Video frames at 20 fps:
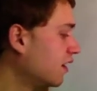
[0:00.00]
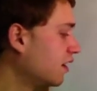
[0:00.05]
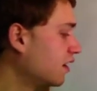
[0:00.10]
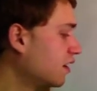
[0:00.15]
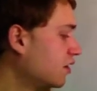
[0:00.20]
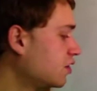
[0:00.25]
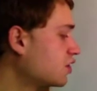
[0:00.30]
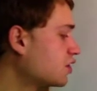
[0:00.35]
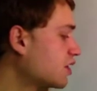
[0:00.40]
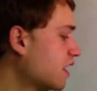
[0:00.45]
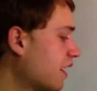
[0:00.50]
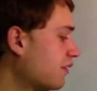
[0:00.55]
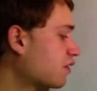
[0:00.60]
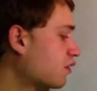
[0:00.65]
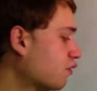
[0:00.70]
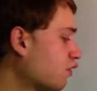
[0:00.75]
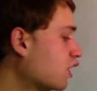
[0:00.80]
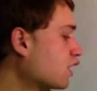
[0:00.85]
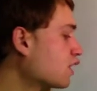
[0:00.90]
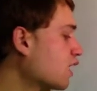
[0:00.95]
You just have to
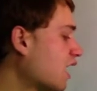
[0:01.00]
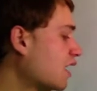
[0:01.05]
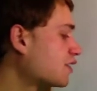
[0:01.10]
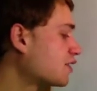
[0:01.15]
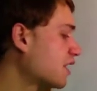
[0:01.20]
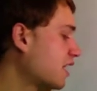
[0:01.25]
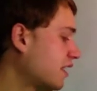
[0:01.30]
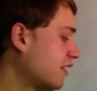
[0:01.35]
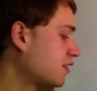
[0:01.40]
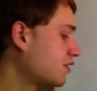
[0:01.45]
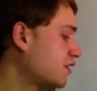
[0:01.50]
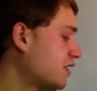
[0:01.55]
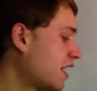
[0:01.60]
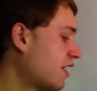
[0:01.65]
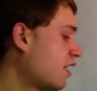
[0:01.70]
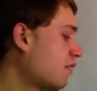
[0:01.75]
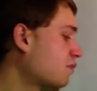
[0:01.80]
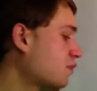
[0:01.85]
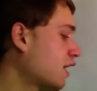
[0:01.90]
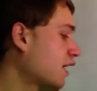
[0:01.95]
realize that it's set
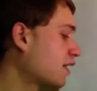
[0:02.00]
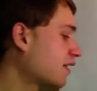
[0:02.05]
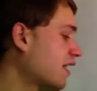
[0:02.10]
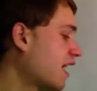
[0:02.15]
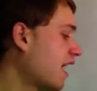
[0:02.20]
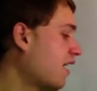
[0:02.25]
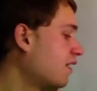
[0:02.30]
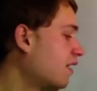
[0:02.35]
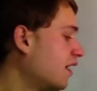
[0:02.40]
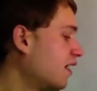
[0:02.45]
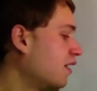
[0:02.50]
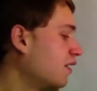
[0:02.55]
up like that,